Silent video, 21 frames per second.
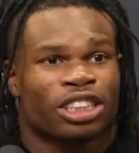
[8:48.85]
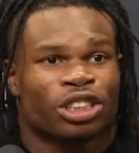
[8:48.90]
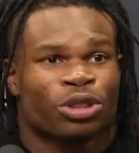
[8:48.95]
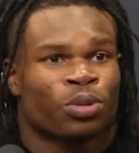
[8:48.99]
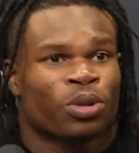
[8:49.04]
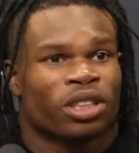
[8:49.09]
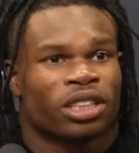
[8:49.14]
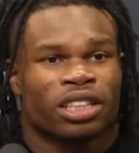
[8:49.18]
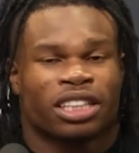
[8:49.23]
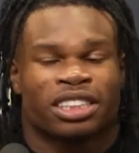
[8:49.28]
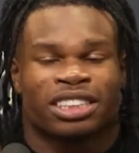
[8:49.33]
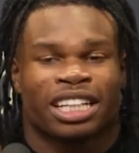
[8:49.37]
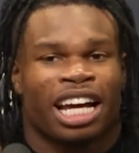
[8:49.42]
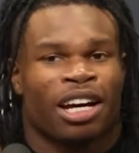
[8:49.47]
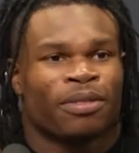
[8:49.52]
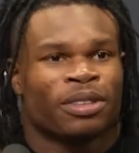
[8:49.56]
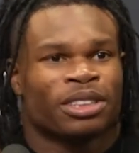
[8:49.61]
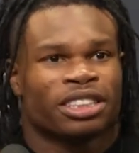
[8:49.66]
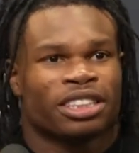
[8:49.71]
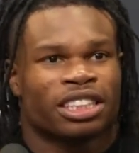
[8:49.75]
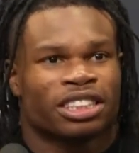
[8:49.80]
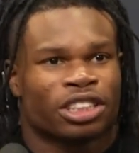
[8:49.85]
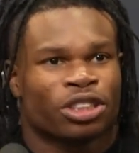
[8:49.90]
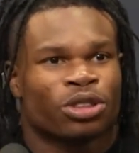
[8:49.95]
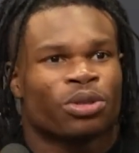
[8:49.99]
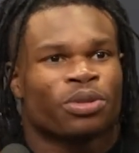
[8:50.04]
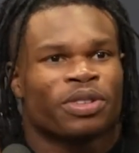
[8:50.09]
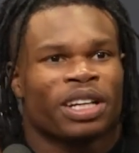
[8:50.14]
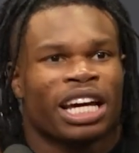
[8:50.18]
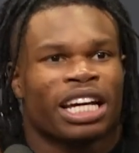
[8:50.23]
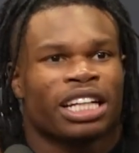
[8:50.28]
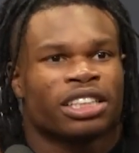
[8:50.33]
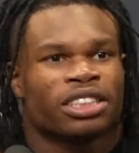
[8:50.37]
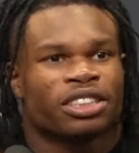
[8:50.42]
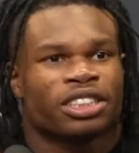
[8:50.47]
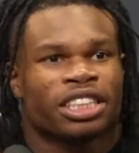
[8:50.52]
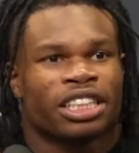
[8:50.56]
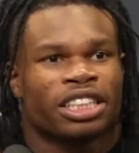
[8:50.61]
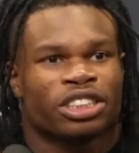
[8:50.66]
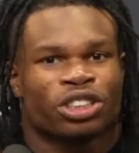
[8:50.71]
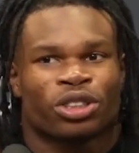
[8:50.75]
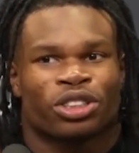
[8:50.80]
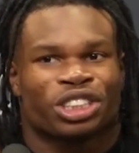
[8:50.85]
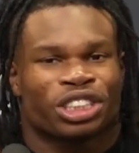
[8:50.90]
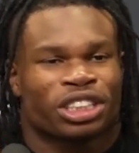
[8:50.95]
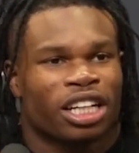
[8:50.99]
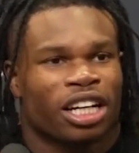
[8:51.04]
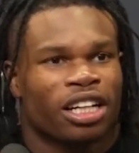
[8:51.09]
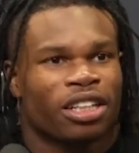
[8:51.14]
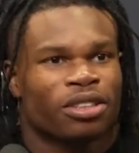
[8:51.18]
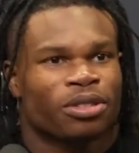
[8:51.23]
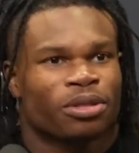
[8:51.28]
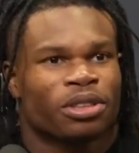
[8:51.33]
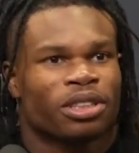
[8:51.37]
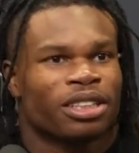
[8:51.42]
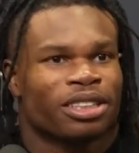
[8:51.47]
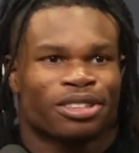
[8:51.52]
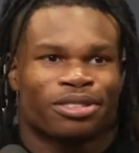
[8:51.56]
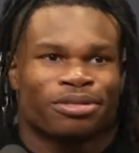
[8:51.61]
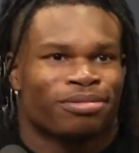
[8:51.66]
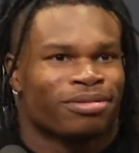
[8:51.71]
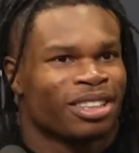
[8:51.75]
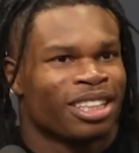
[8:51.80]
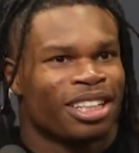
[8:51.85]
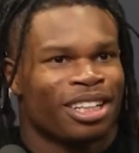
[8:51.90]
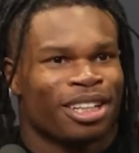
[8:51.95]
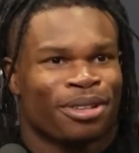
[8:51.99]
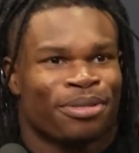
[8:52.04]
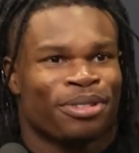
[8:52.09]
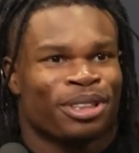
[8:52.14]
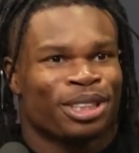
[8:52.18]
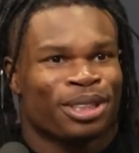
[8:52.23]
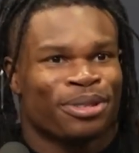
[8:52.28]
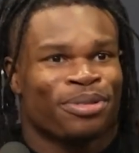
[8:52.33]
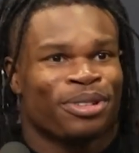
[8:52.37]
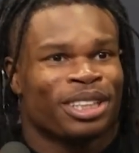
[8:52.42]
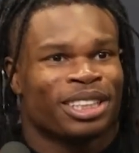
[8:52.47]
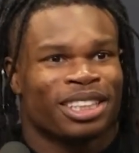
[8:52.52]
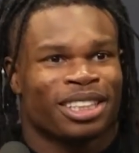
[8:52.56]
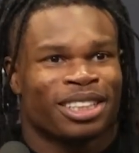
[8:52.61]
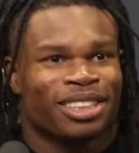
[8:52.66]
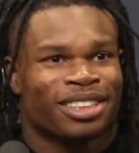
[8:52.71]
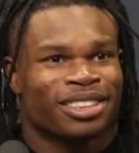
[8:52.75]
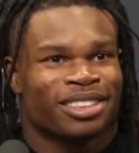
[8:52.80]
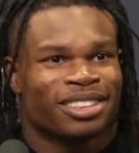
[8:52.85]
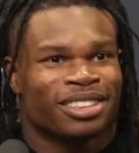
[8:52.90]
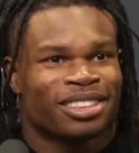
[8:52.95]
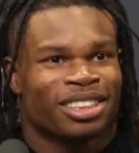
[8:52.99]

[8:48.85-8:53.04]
I just wanted us to have a chance. I knew if we had a chance or a shot, it's 50-50.